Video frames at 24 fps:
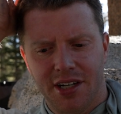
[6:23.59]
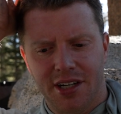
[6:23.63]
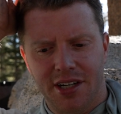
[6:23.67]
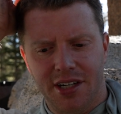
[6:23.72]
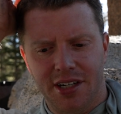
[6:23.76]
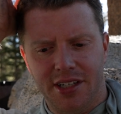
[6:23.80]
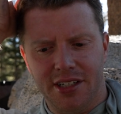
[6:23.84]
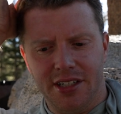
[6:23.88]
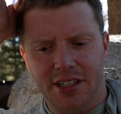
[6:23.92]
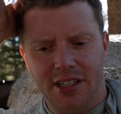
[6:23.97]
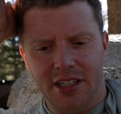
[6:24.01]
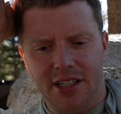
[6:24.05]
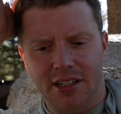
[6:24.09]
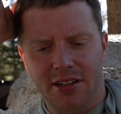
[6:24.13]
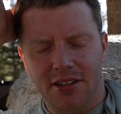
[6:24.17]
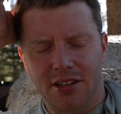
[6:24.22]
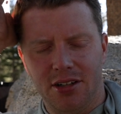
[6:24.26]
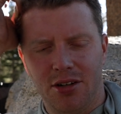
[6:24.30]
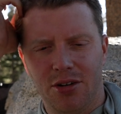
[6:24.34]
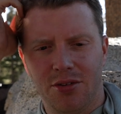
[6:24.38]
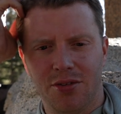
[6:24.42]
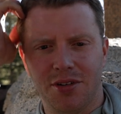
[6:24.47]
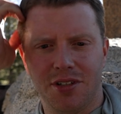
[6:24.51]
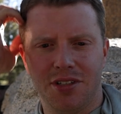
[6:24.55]

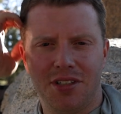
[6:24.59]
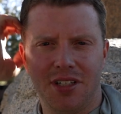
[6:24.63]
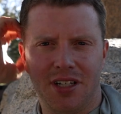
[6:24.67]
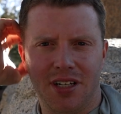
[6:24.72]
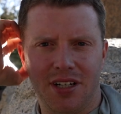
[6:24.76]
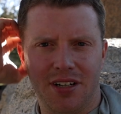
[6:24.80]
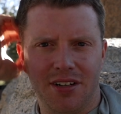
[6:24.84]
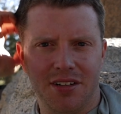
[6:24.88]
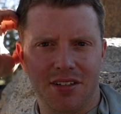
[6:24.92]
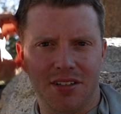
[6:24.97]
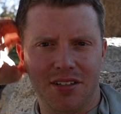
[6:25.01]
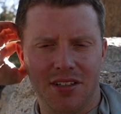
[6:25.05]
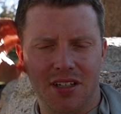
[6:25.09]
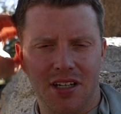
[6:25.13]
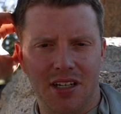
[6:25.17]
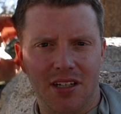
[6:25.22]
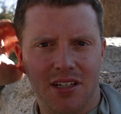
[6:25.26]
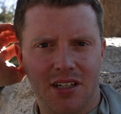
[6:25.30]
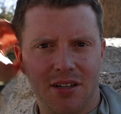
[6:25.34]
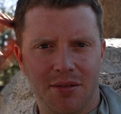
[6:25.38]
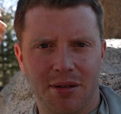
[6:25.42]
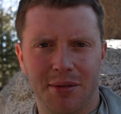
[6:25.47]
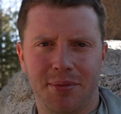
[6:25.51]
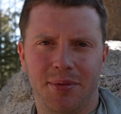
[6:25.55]
over dinner and
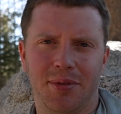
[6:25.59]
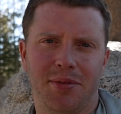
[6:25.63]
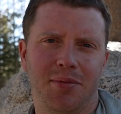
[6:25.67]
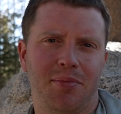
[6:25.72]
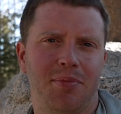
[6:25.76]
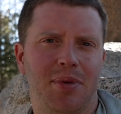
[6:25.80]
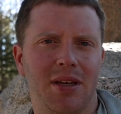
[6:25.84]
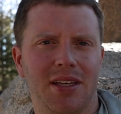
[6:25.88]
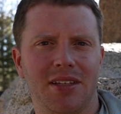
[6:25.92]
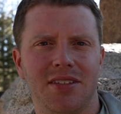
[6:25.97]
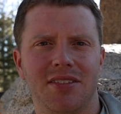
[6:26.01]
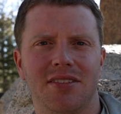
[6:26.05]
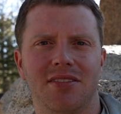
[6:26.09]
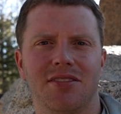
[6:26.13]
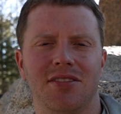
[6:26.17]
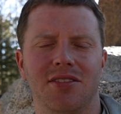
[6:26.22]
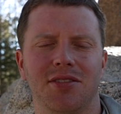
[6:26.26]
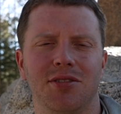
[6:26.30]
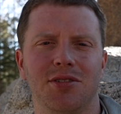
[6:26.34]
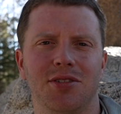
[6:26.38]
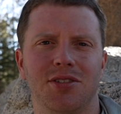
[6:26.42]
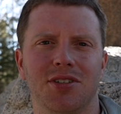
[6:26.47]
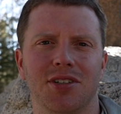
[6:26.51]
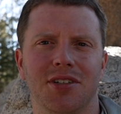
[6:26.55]
come up with the best
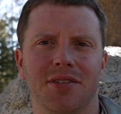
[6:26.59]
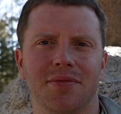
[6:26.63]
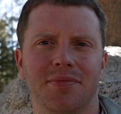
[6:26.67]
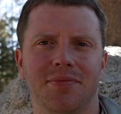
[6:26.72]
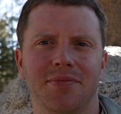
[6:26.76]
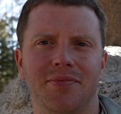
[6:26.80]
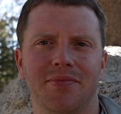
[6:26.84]
solution.